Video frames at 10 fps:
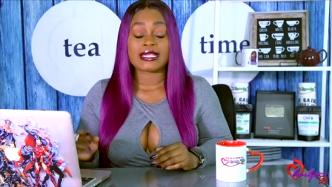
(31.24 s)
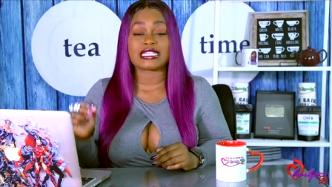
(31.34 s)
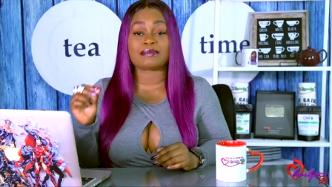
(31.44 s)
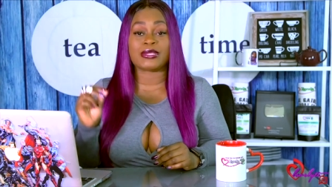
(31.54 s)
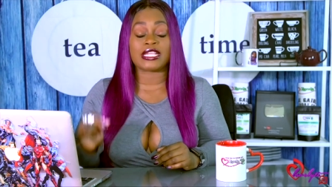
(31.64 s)

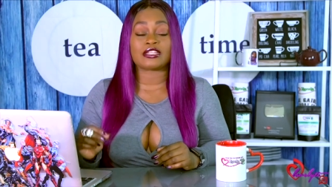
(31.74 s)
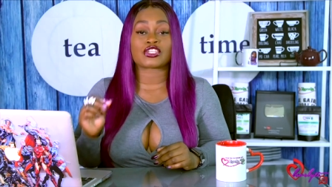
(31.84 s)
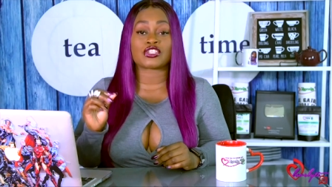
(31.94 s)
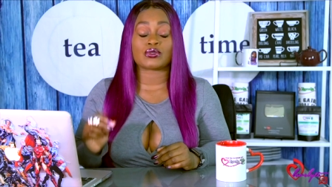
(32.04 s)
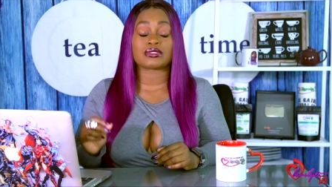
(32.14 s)
is being
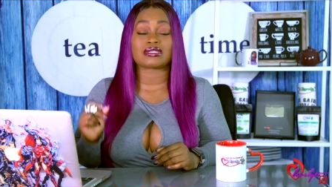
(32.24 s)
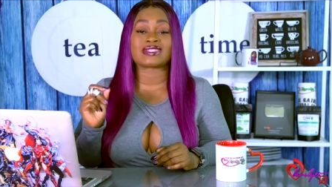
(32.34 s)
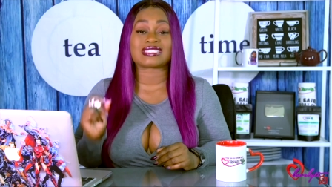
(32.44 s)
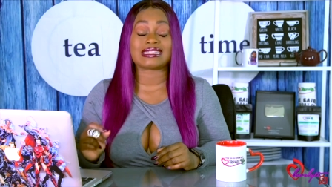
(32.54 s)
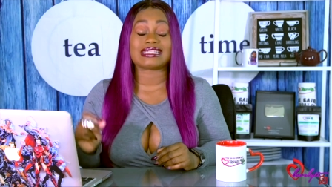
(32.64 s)
accused of
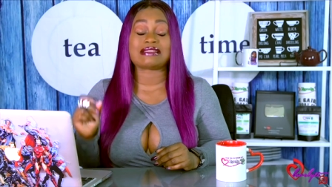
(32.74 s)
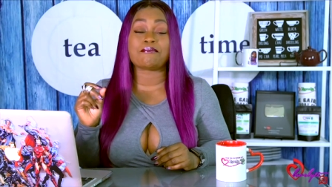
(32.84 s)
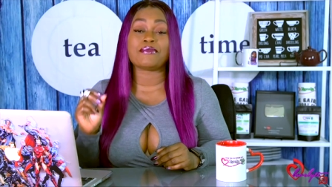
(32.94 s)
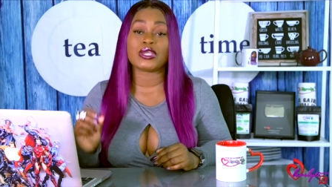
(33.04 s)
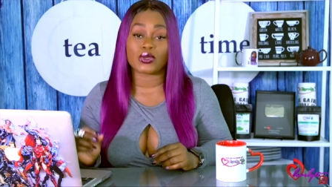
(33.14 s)

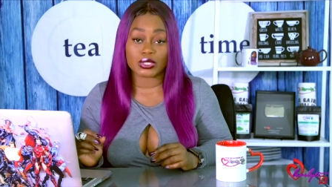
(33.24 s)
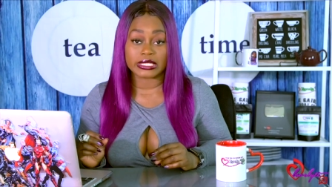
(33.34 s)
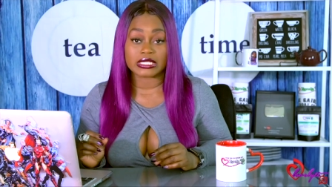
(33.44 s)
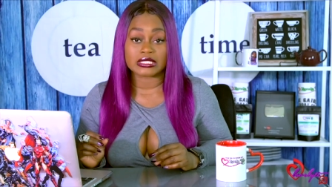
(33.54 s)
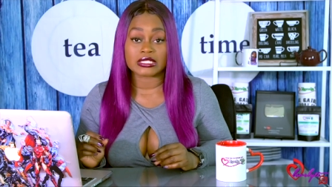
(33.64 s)
stealing
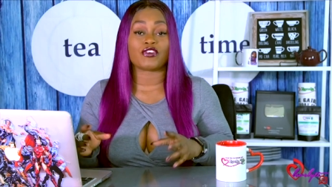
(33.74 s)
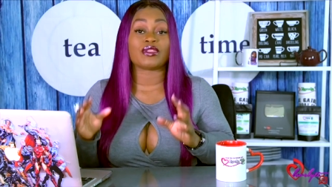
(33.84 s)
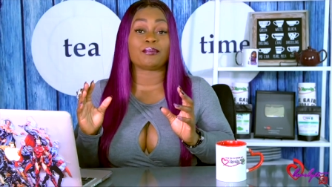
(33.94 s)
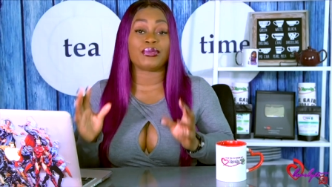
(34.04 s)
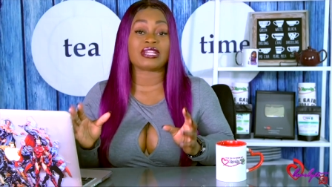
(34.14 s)
millions from
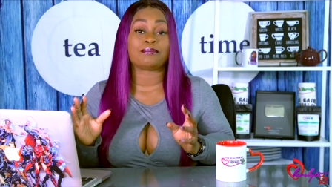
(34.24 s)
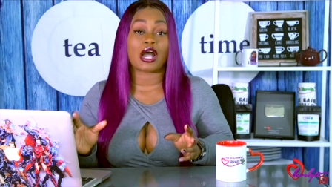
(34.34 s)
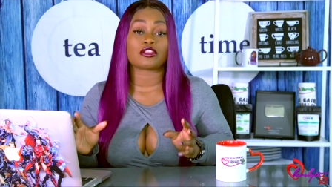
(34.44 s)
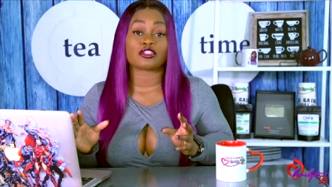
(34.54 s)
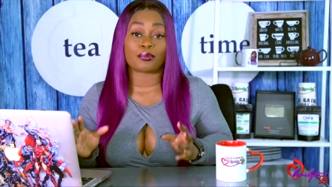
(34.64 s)
the Big
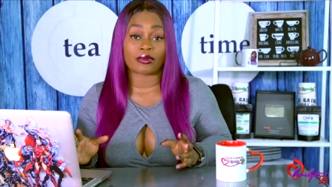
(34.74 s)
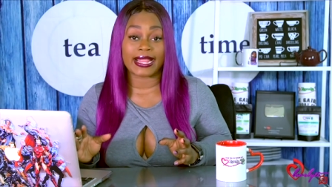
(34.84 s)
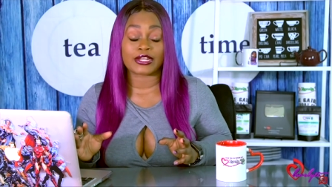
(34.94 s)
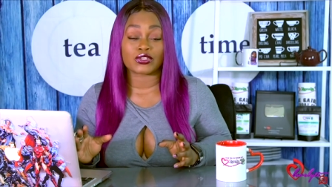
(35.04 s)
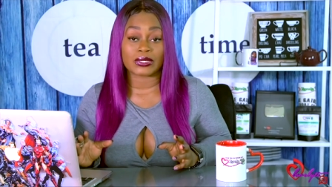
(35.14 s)
Baller
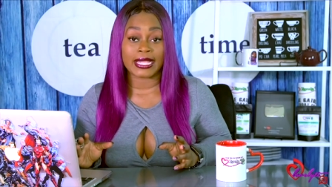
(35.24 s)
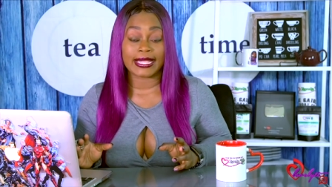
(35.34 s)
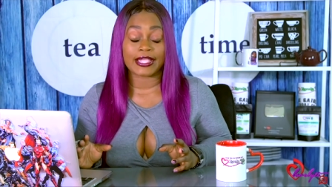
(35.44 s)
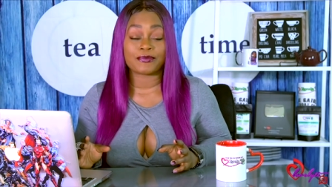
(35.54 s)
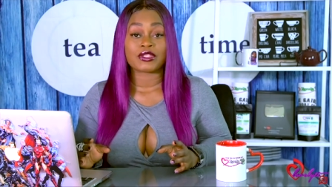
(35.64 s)
brand,
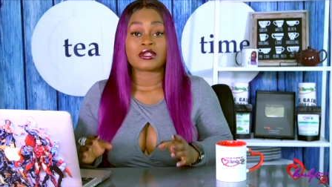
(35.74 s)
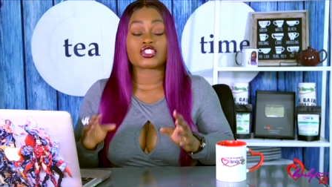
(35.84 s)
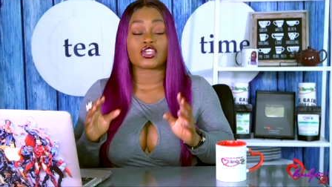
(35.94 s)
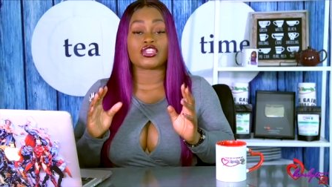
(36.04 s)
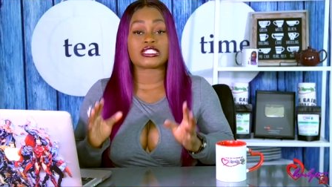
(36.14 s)
okay?
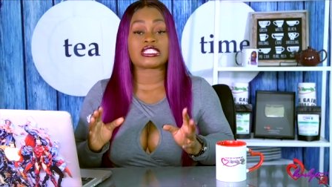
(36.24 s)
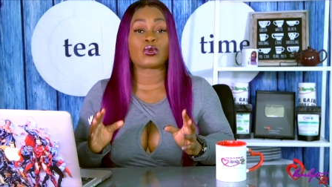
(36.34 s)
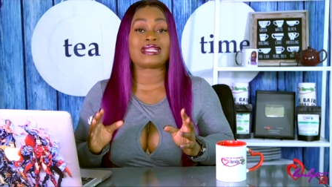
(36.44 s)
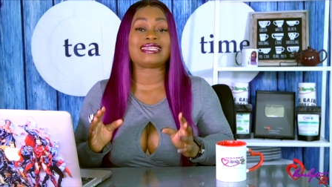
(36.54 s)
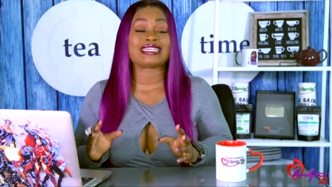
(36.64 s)
So this is
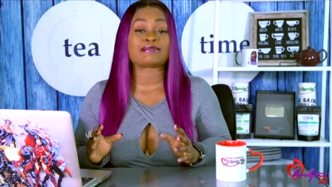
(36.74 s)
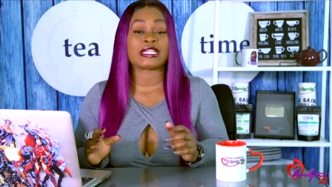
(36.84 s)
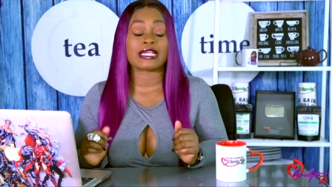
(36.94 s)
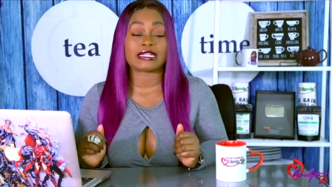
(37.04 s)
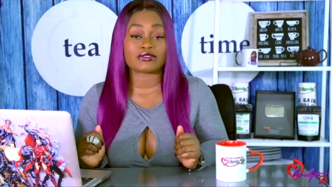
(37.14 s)
what
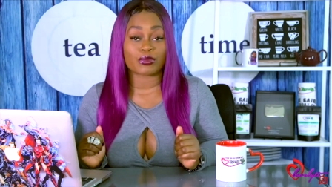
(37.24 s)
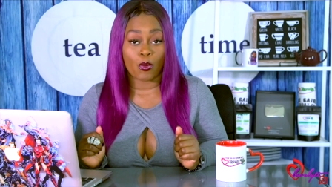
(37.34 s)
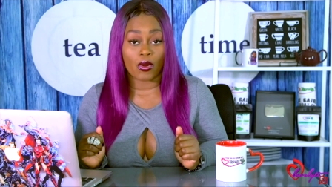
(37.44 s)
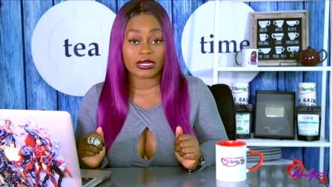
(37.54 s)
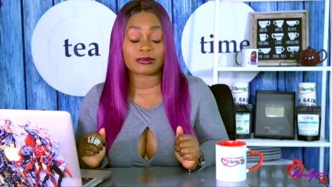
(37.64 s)
ESPN is
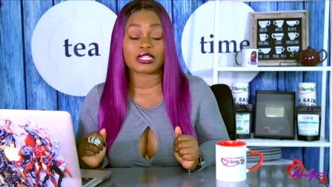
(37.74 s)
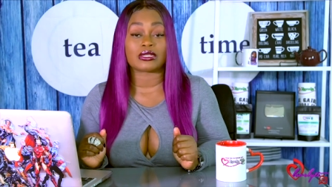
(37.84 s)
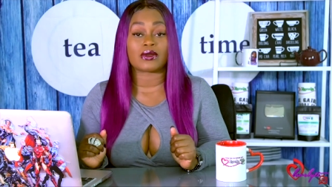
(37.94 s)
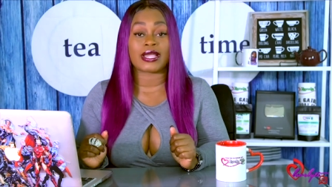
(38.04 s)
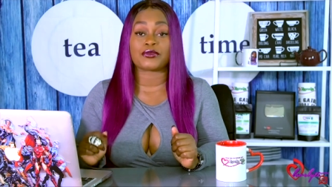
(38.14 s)
reporting. I'm going to
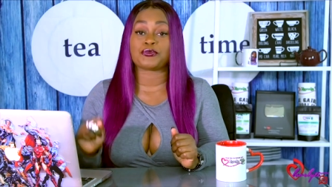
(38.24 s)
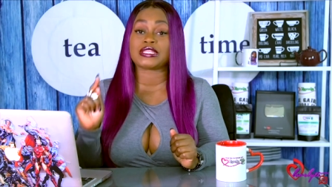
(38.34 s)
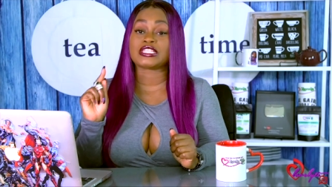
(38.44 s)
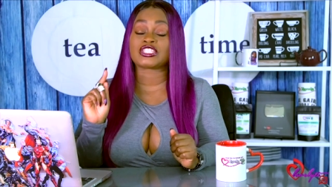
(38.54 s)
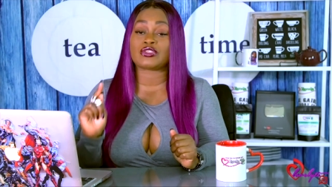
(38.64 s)
go ahead and read
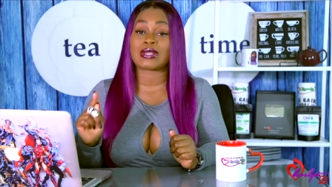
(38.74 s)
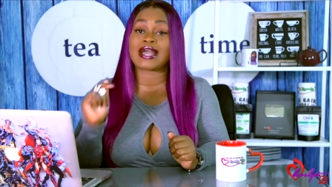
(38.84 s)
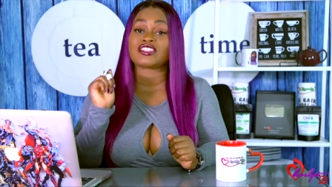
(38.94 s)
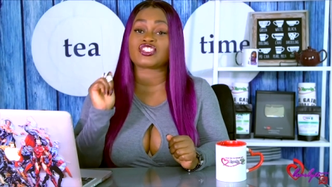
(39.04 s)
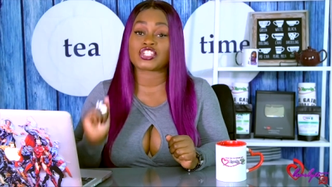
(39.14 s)
this to you
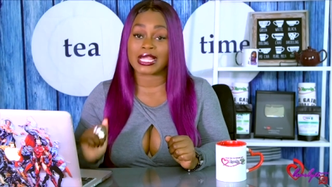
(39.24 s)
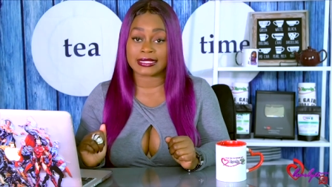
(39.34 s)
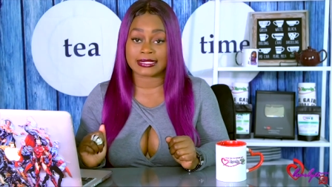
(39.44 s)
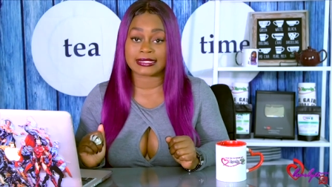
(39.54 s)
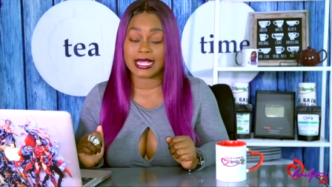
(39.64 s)
guys. Check
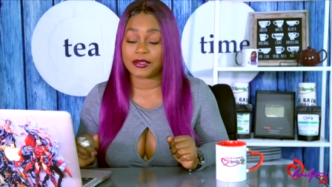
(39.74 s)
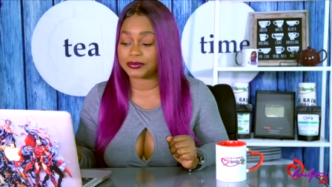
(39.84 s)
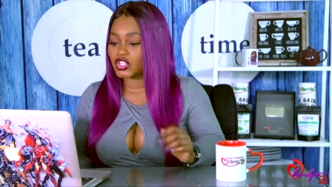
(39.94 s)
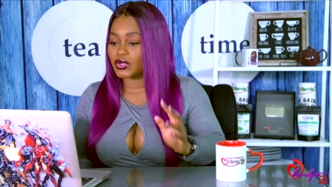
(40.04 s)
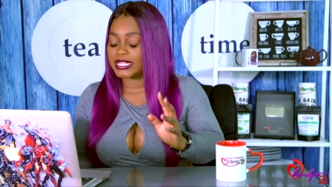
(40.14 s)
this out.
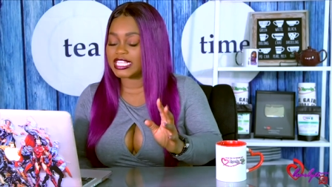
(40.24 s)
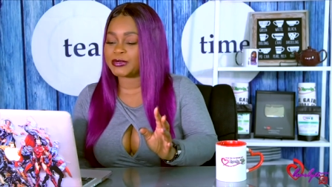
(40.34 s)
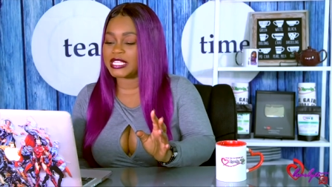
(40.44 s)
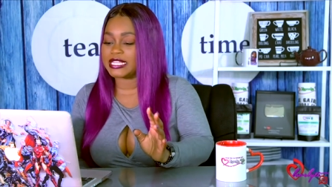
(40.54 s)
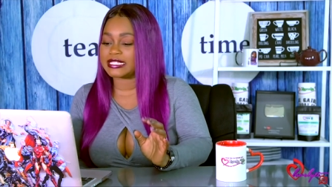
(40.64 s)
So
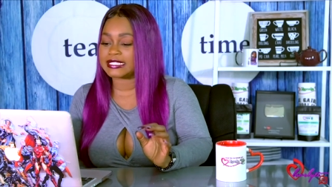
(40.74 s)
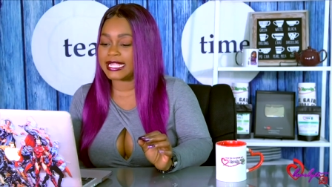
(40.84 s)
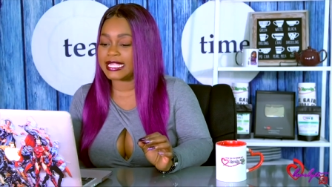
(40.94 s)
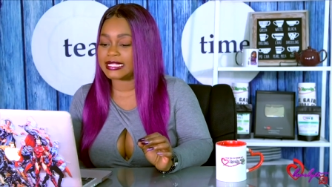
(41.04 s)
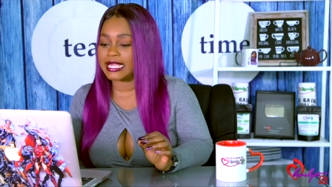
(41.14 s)
ESPN is
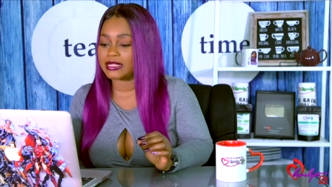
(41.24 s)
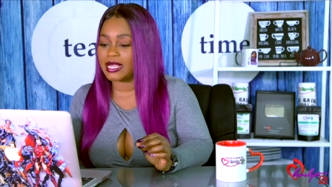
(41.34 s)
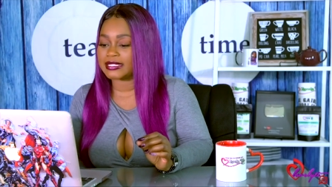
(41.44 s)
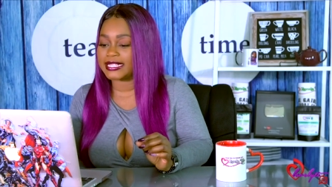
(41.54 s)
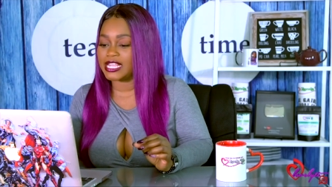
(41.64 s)
saying that
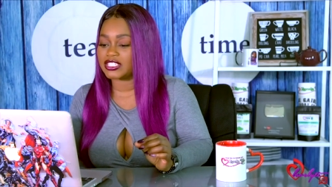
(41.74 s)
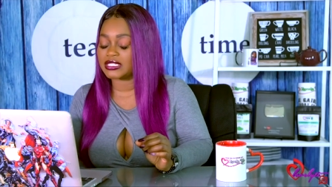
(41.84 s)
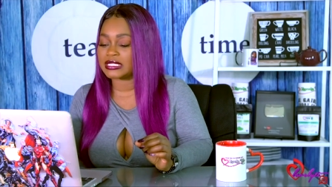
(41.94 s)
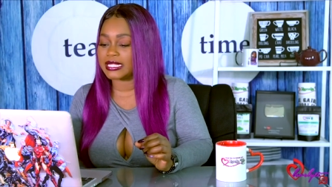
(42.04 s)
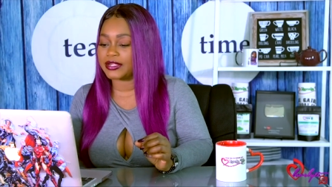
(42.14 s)
Los
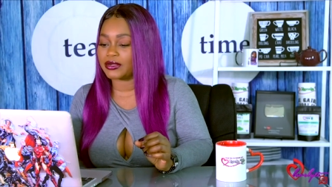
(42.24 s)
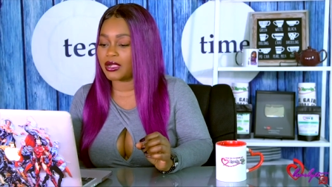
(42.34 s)
Angeles Laker